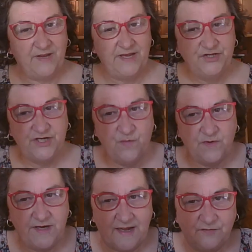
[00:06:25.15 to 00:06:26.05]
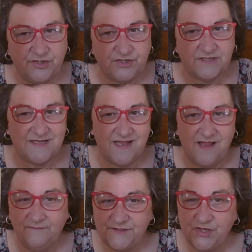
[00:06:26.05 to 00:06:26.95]
P.G. Wodehouse just
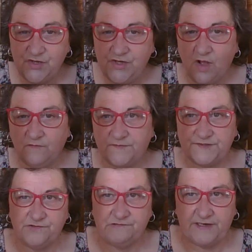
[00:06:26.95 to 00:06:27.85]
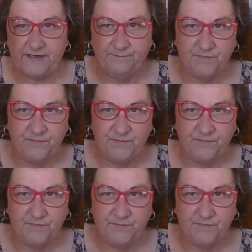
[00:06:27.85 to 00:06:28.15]
loves a good golf story.